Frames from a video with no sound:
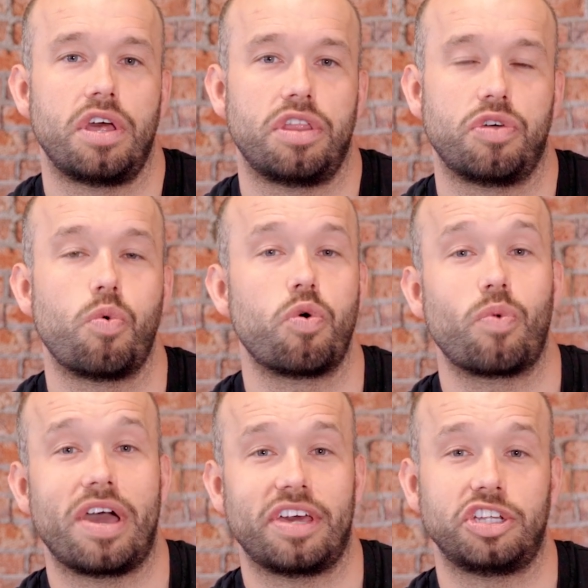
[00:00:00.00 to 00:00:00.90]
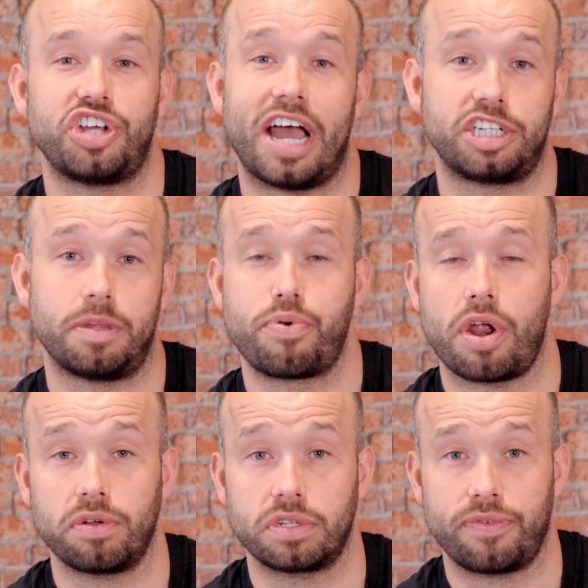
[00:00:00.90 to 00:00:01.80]
the one where they charge the
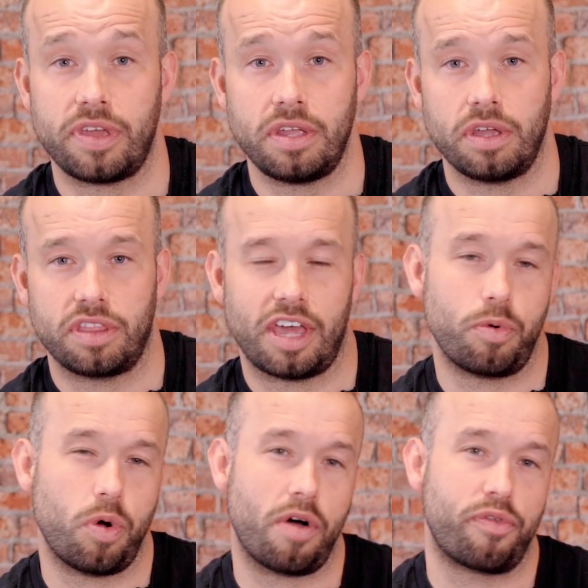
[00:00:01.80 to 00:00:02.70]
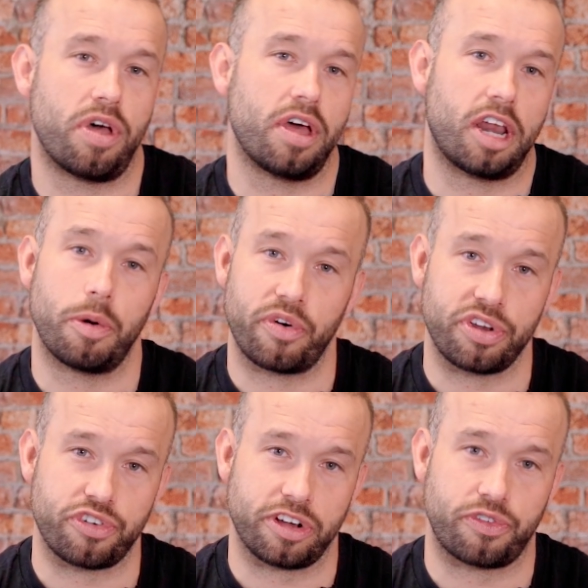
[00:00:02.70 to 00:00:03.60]
product fee, they will offer a lower
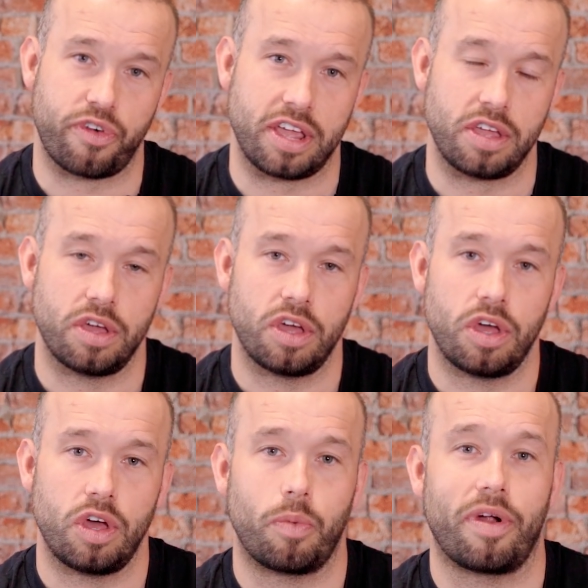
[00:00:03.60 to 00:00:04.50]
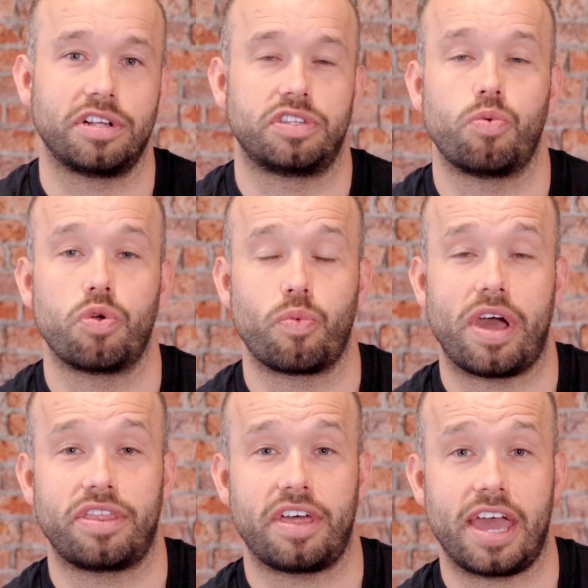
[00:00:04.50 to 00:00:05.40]
interest rate, whereas the one
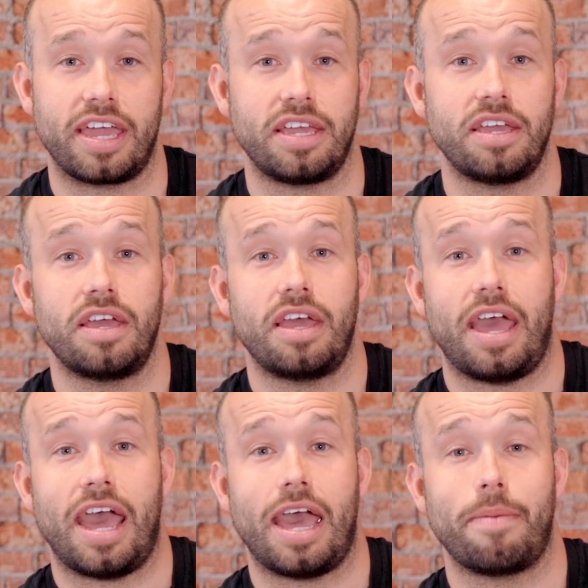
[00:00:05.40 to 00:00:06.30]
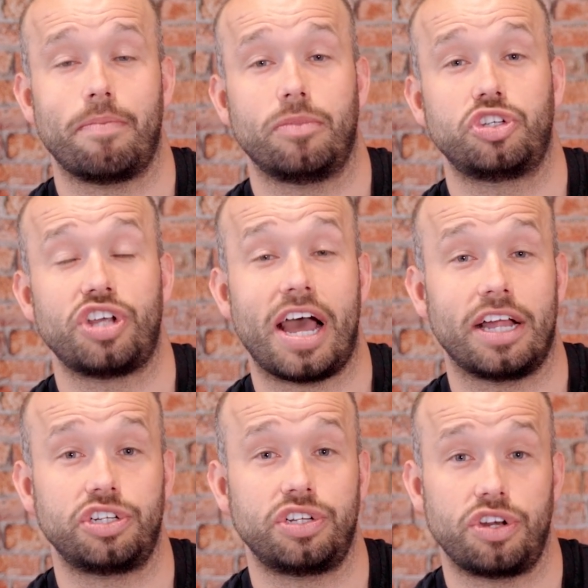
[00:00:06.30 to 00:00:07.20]
where they
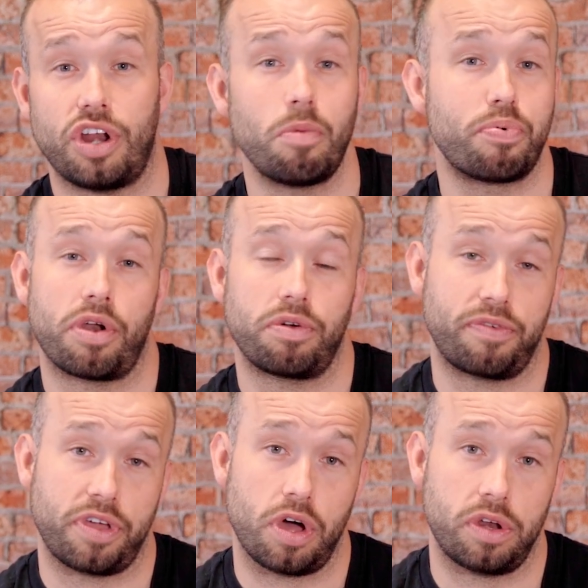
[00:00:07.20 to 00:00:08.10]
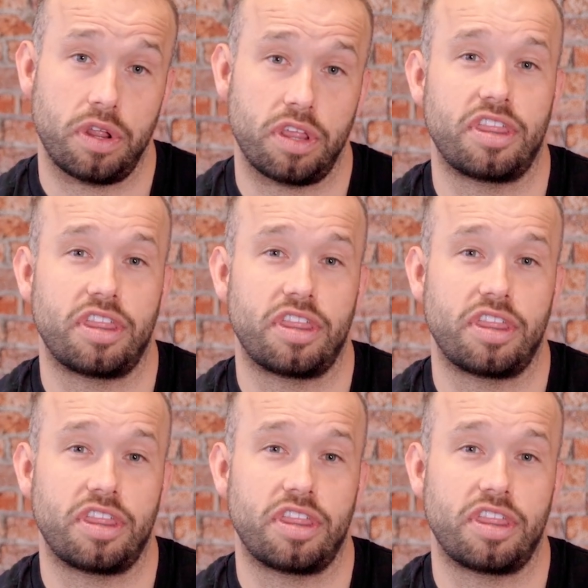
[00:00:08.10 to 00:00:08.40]
charge no product fee on,